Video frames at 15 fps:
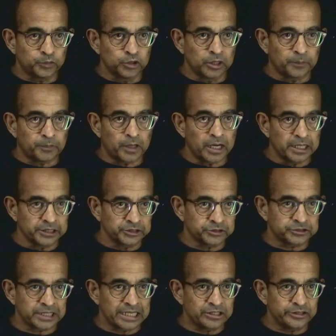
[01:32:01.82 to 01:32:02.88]
apart. You're
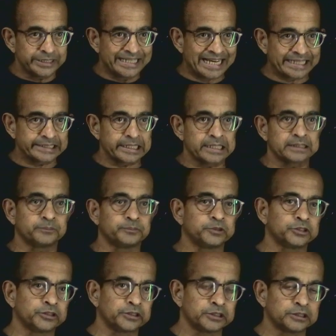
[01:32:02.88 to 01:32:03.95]
trying to get at a
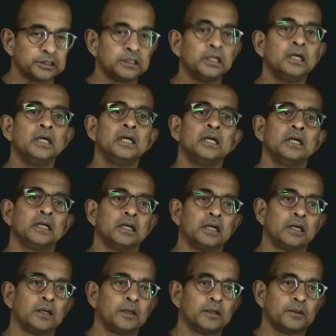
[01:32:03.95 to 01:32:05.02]
particular,
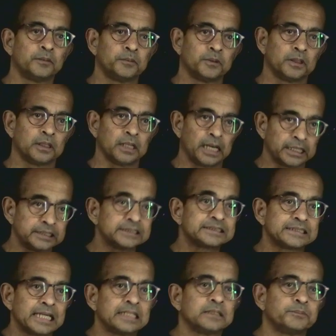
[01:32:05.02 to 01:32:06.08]

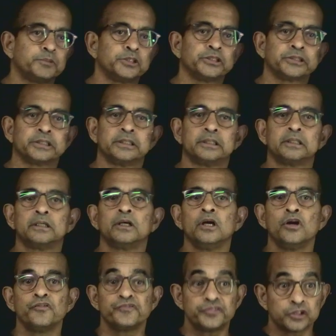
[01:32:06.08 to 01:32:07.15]
understand a particular
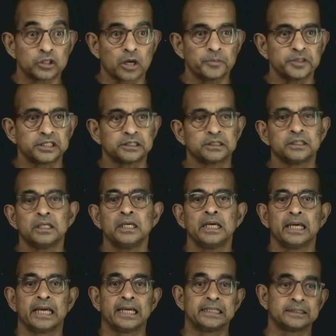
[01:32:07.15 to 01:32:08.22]
phenomenon.
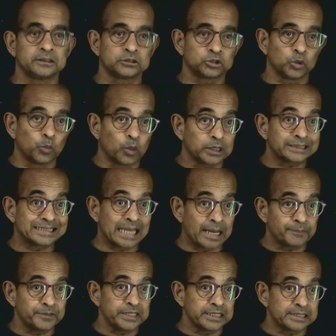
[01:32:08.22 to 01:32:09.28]
And so what's
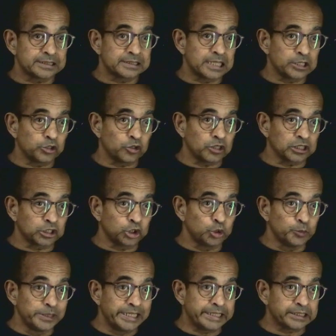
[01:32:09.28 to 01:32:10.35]
happening is that you're
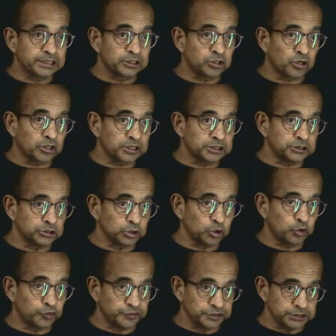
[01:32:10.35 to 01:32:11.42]
accumulating knowledge
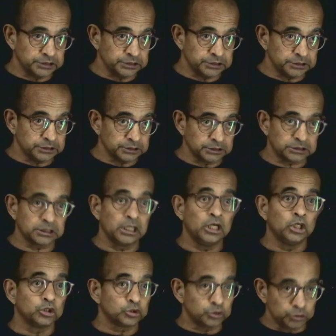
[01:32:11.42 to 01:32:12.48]
over the years
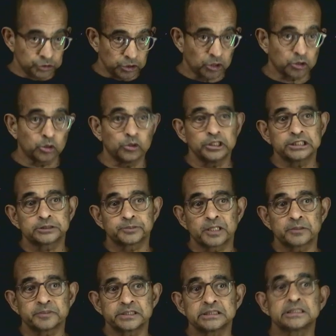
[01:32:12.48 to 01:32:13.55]
through your own
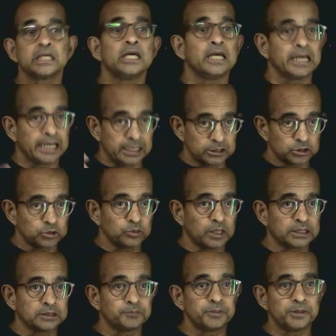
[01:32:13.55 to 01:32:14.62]
experiments and through
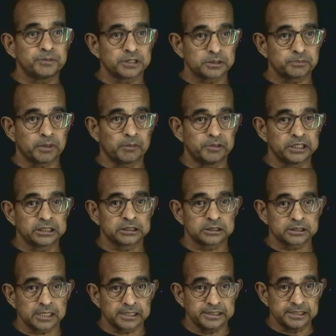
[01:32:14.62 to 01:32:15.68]
other people's published
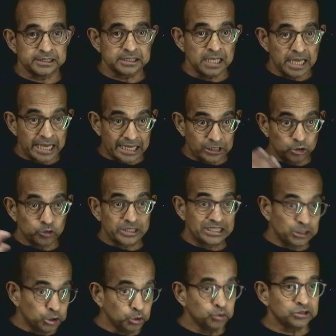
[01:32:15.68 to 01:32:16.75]
studies. And you can
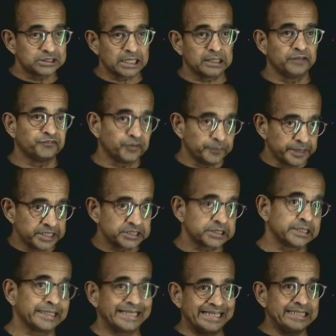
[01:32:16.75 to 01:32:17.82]
use that
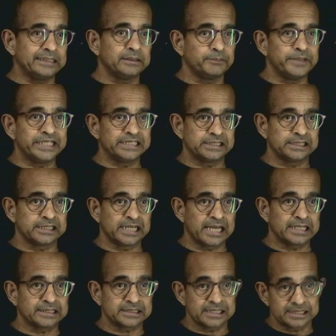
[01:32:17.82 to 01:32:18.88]
information in the Bayesian
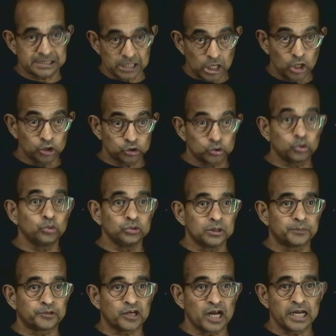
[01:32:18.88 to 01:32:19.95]
analysis through the
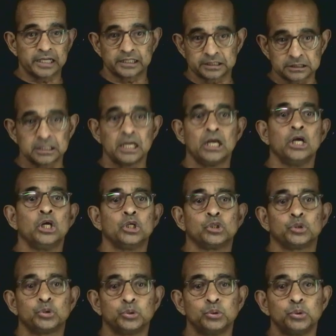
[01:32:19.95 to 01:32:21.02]
priors
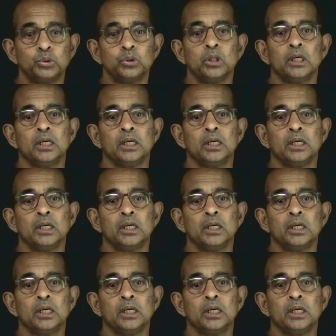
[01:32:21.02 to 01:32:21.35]
to